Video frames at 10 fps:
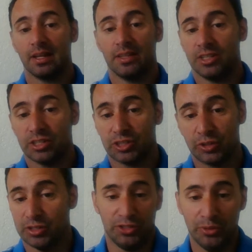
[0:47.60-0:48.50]
they just
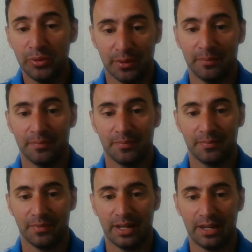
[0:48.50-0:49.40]
couldn't do them.
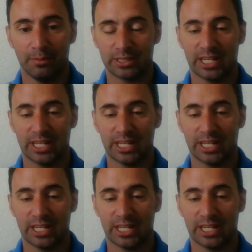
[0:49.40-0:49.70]
And it was